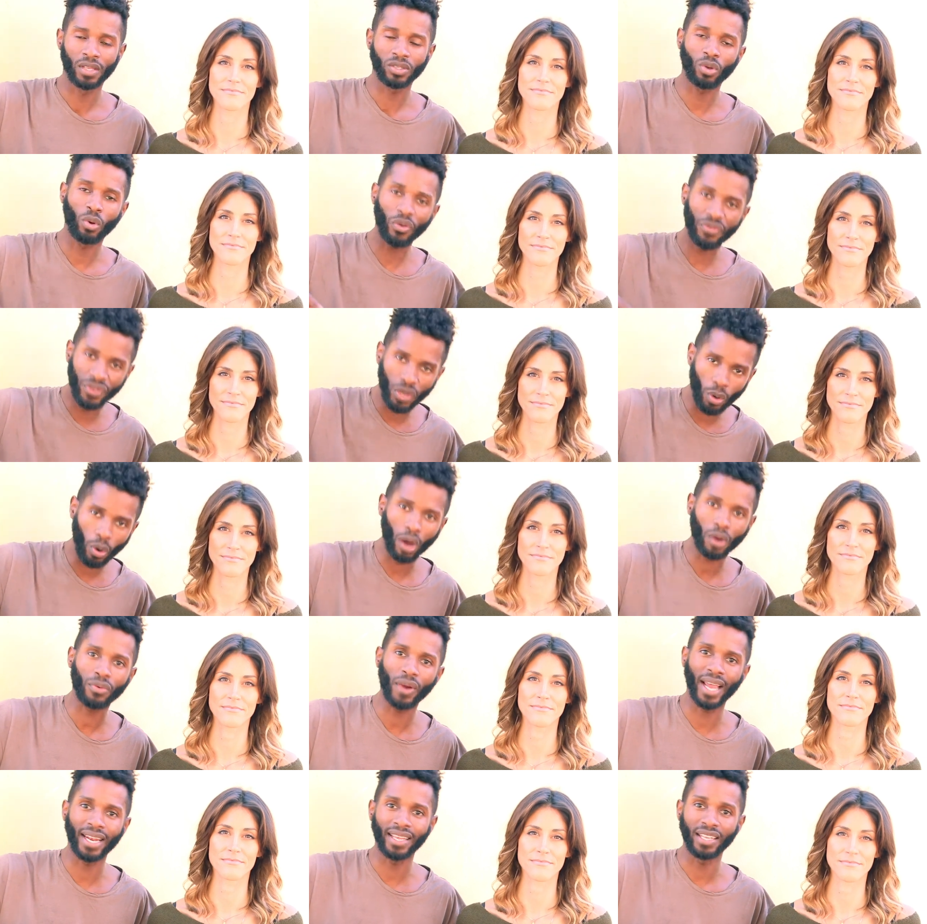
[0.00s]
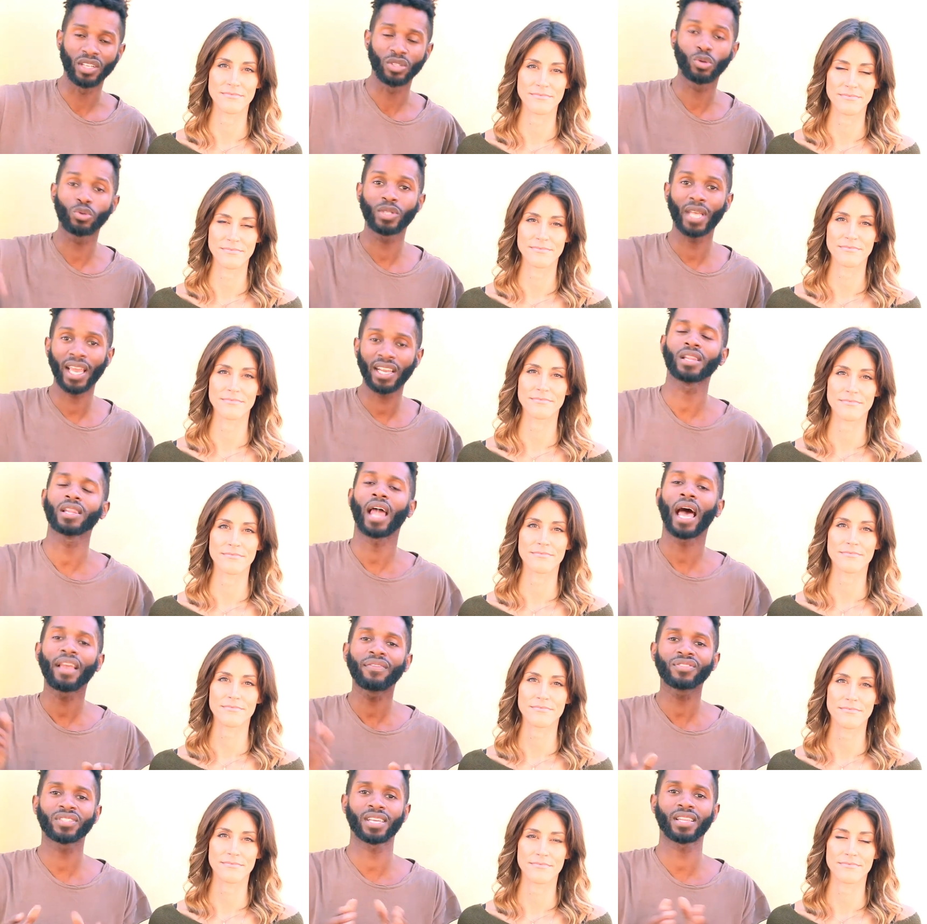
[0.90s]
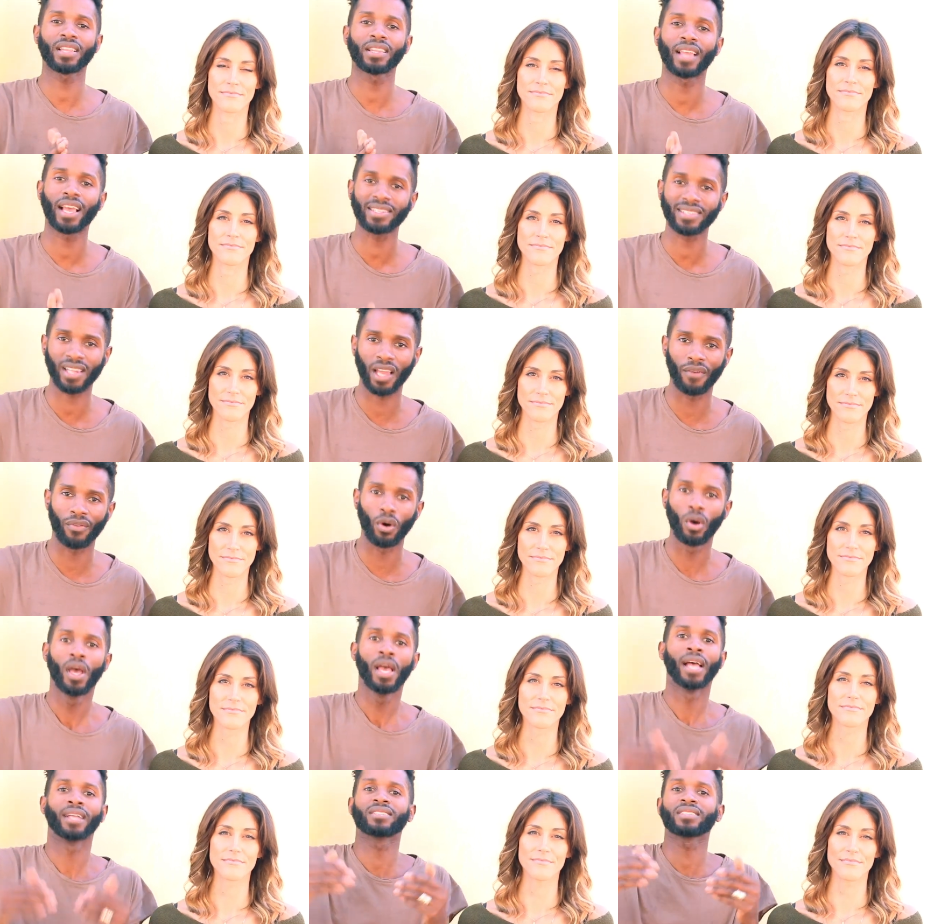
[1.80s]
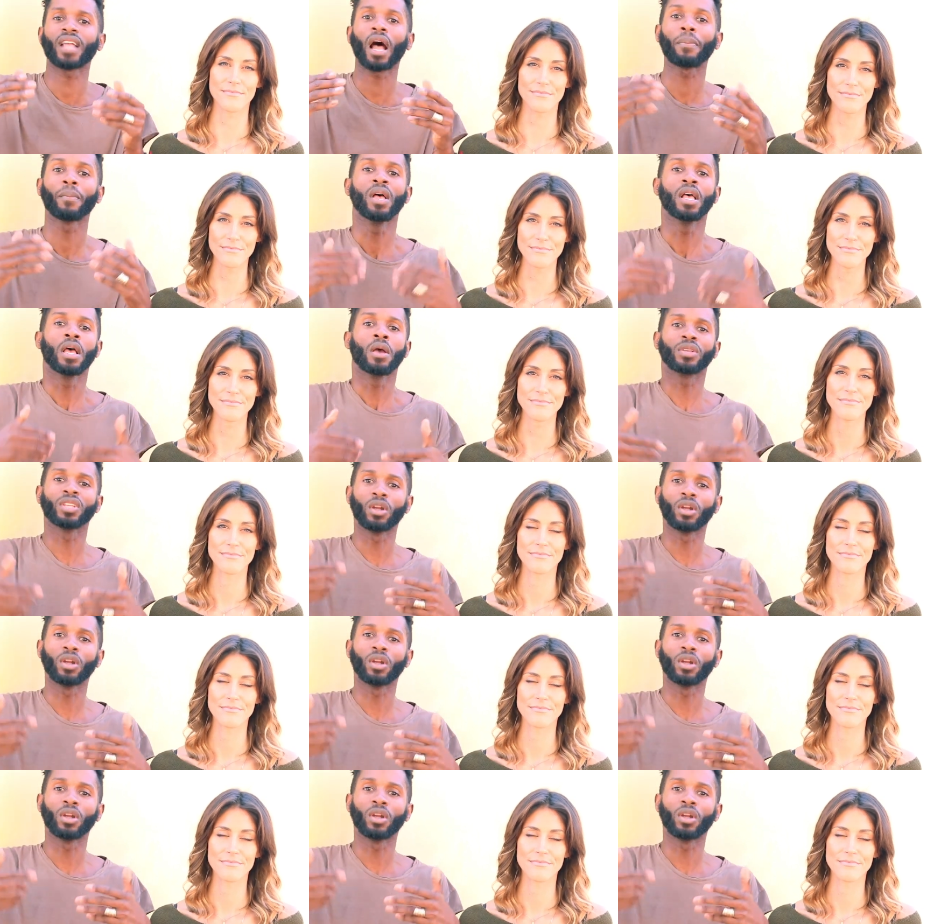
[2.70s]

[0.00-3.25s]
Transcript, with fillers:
Speaker 1: So if you are ready to take life to the next level and stop,